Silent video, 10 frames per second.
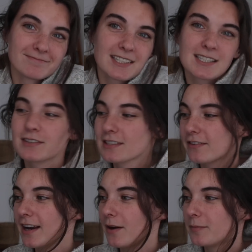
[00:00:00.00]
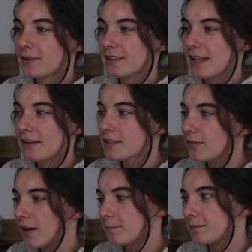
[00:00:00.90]
that's how it is right now, but life is
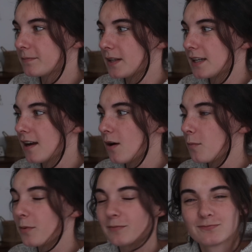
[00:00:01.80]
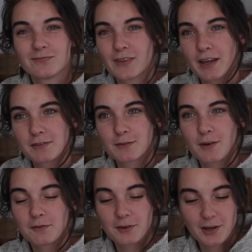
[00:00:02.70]
fun, and I hope life is
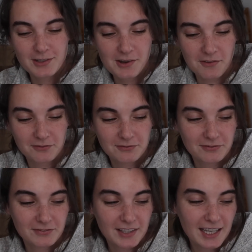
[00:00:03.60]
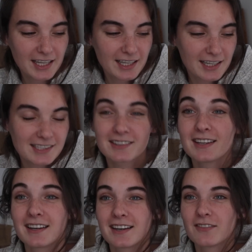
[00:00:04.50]
fun for you too. So
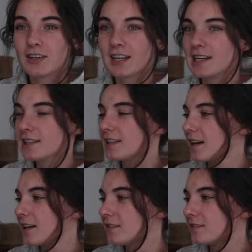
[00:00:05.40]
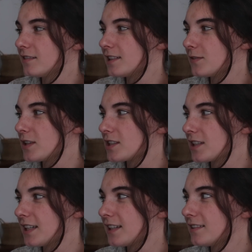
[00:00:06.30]
yeah, I'm gonna end it there,
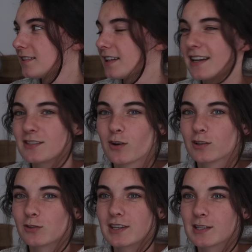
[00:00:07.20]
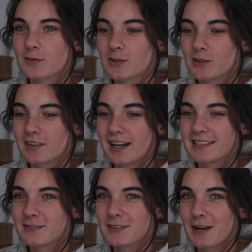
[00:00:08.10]
especially in case Wilder wakes up soon. I
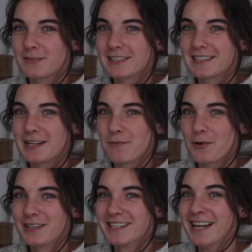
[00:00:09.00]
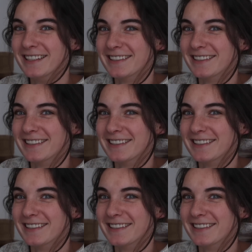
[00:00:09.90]
need some time to decompress.